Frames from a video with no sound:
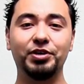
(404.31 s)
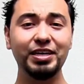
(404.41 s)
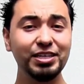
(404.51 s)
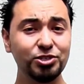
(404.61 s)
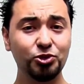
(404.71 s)

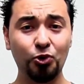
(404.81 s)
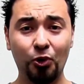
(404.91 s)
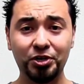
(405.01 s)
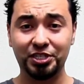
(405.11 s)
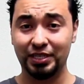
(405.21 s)
It is
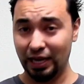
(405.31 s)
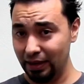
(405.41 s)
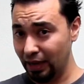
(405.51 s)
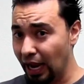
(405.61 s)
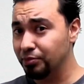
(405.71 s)
gorgeous, and
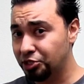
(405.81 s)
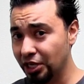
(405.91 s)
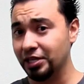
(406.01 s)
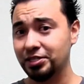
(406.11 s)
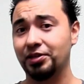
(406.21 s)
I'm
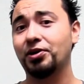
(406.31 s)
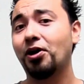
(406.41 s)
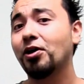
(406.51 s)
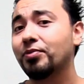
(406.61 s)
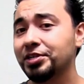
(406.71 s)
jealous on the
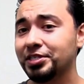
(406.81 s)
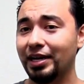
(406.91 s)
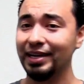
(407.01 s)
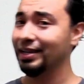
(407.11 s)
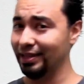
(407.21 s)
hardware side.